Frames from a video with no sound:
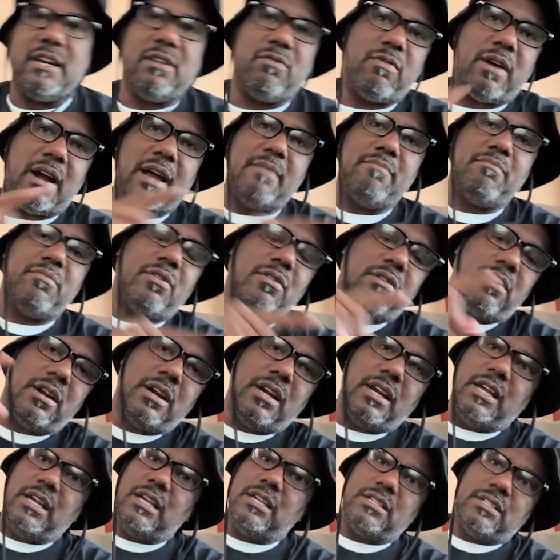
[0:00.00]
The white boy,
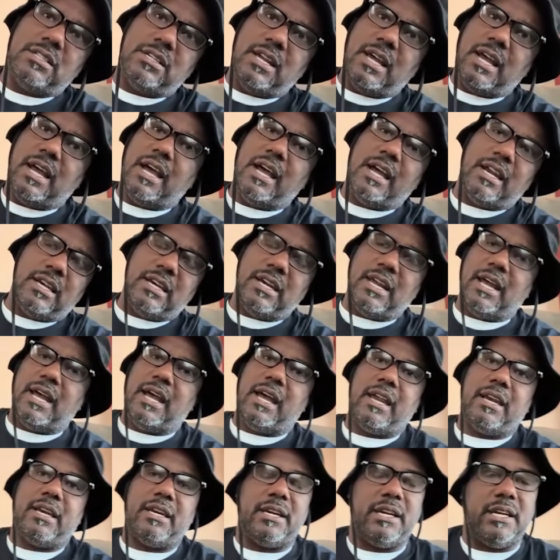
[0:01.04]
this, that,
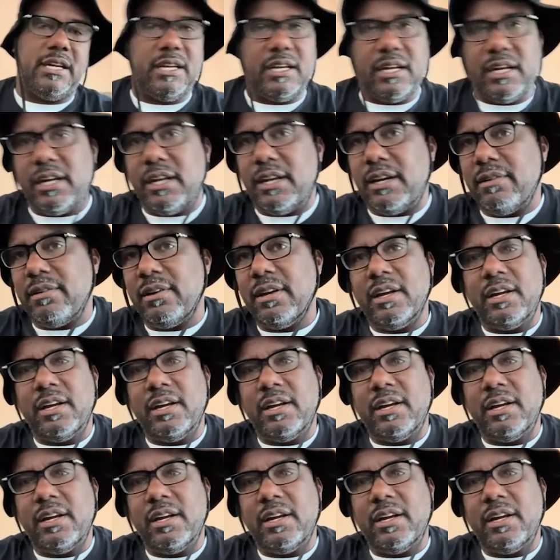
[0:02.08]
that, the,